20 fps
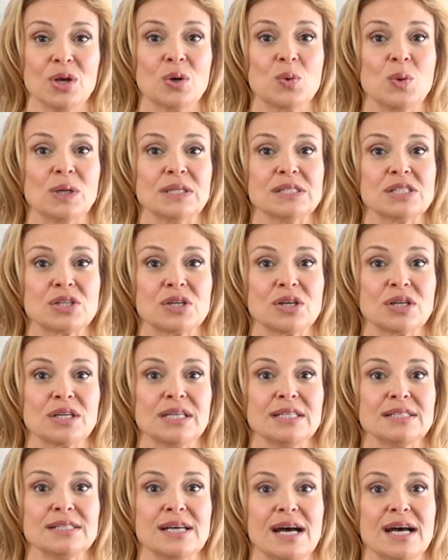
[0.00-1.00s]
Once
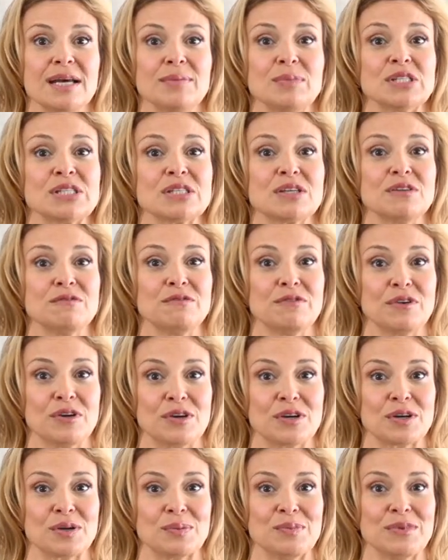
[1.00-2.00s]
cooking time is
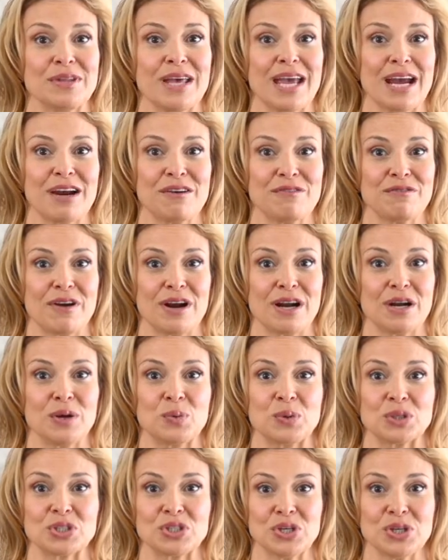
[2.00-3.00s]
confirmed, the air fryer
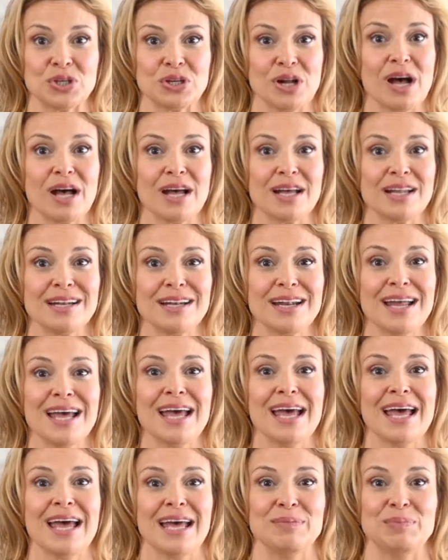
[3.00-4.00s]
will turn on
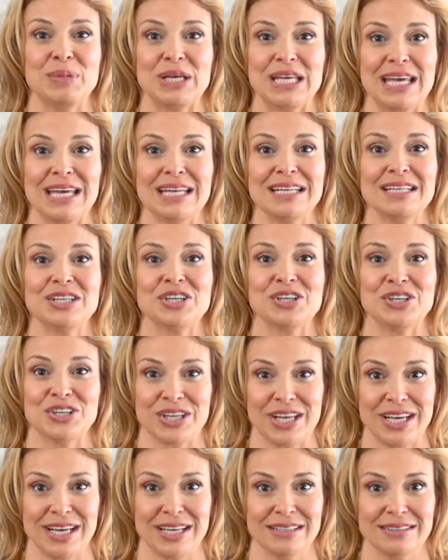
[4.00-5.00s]
and begin
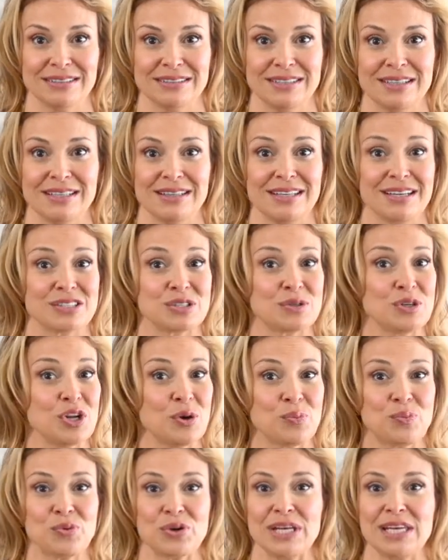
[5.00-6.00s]
cooking. There's no
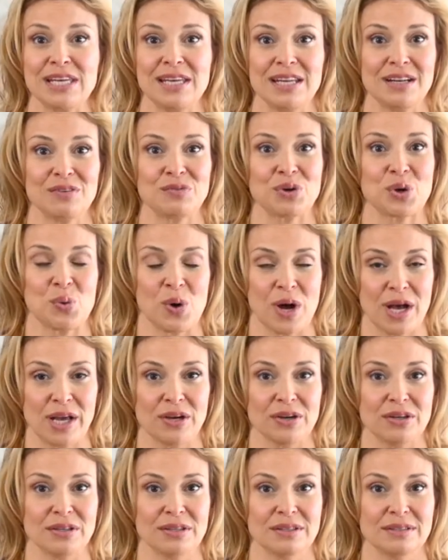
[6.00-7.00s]
preheating
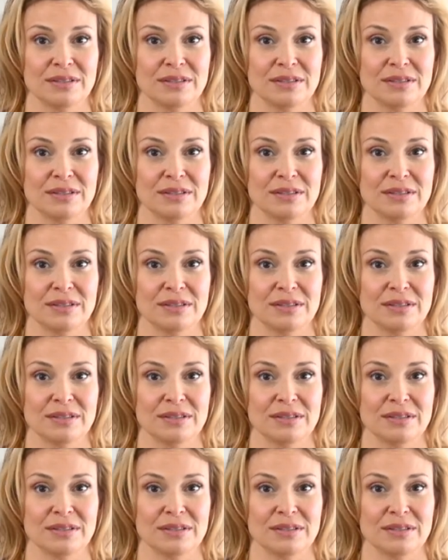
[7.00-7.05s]
required.